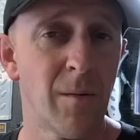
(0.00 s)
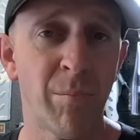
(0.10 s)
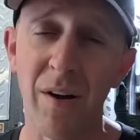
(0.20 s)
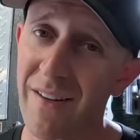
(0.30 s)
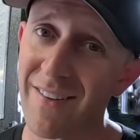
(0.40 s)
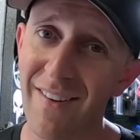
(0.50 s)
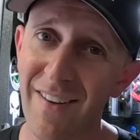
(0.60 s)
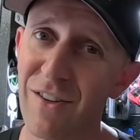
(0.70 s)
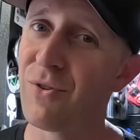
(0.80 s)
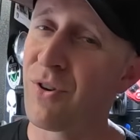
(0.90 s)
But
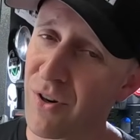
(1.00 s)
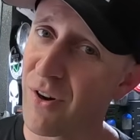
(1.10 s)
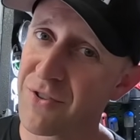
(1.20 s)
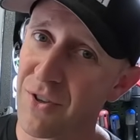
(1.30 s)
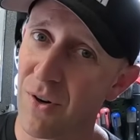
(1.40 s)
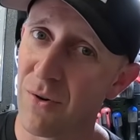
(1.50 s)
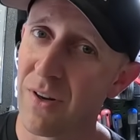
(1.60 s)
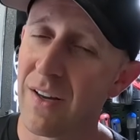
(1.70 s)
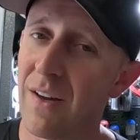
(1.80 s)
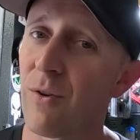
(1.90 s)
you could also
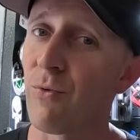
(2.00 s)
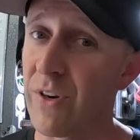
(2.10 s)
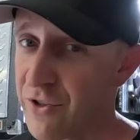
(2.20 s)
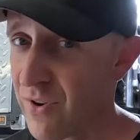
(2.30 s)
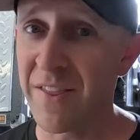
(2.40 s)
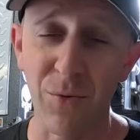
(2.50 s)
retread the